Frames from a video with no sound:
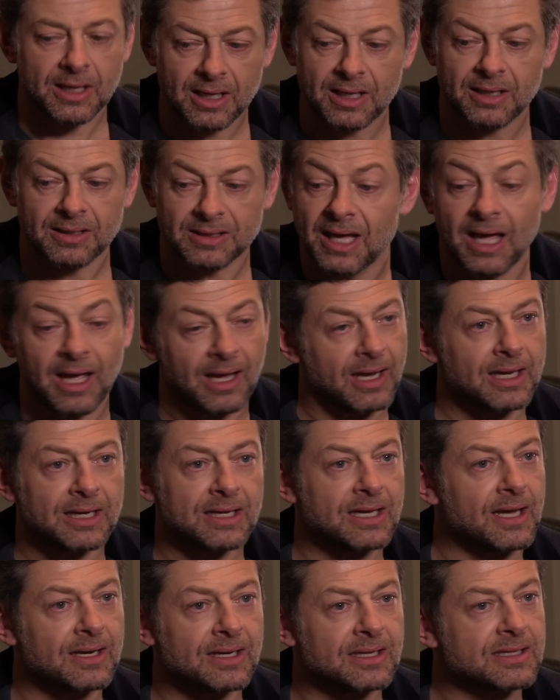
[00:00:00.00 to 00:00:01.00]
uh, yeah,
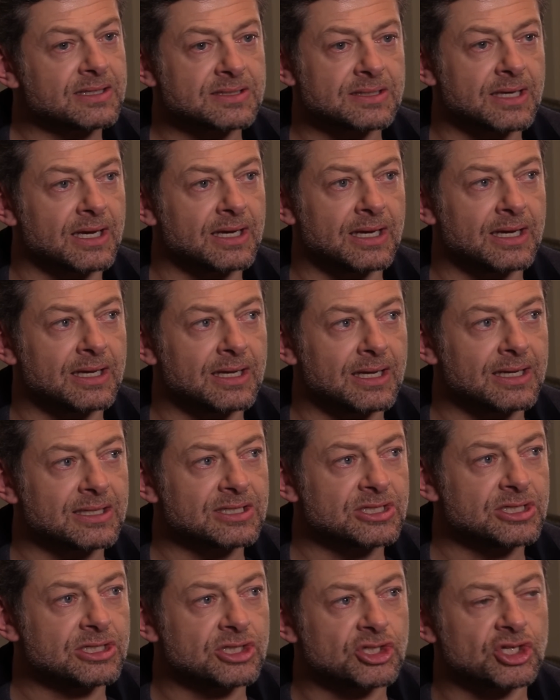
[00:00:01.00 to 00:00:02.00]
and, and it's, uh,
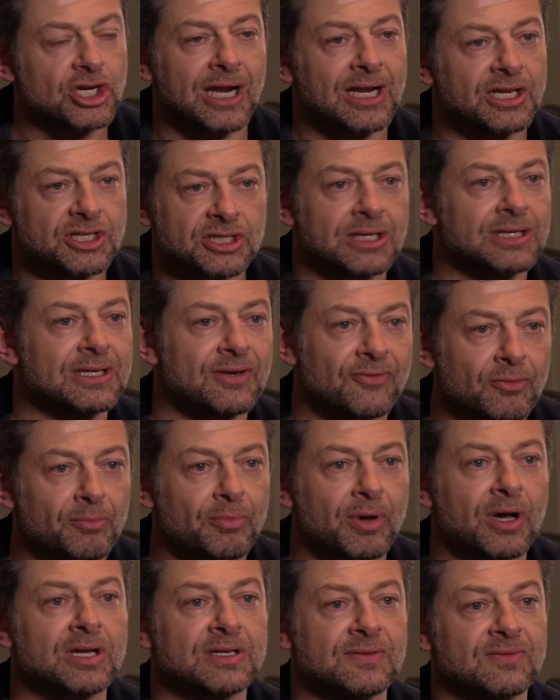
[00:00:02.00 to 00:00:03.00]
it's challenging a
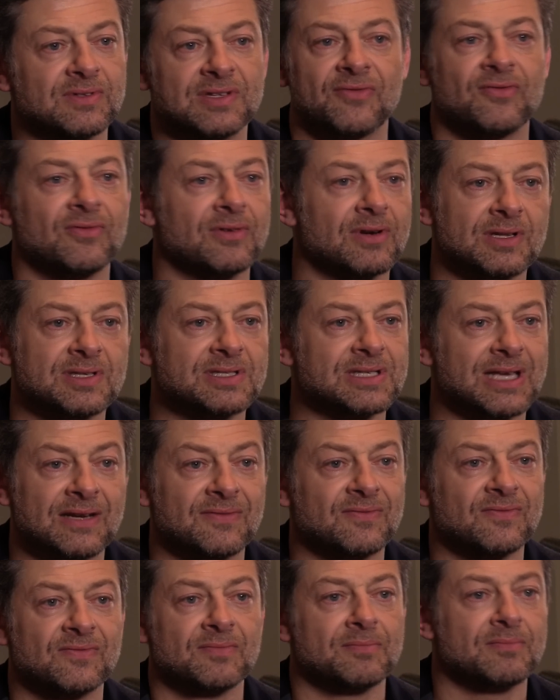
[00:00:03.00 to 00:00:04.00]
different part of a different
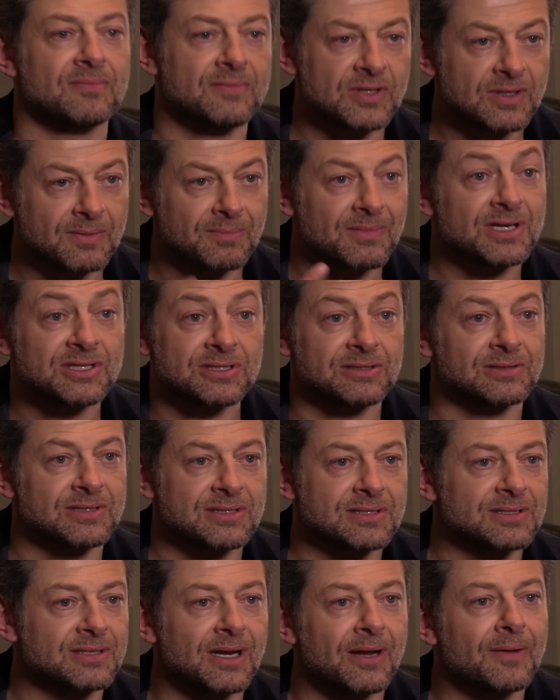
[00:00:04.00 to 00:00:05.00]
set of mm, your
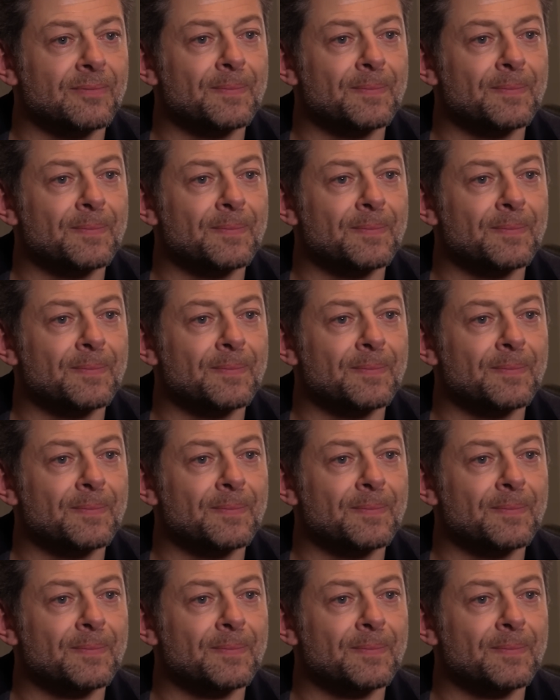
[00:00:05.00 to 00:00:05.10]
muscles, you know.